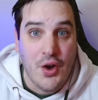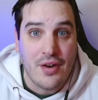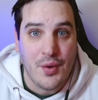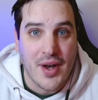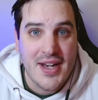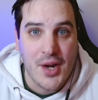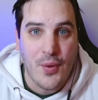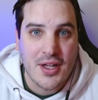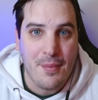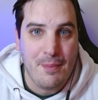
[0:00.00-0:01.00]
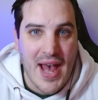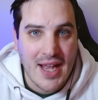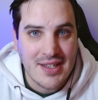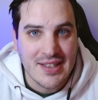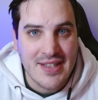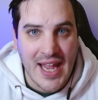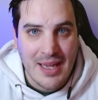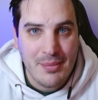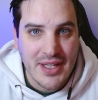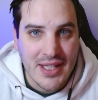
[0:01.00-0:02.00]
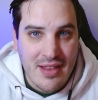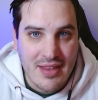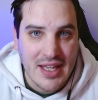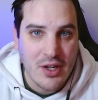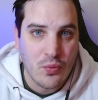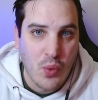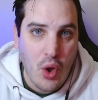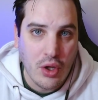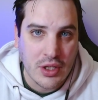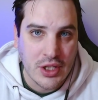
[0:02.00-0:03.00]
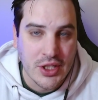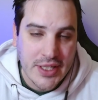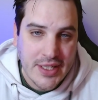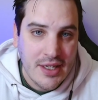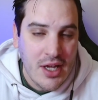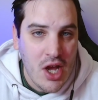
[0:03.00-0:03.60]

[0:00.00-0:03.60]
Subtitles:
everyone, and welcome back to Game Easy Roll Good.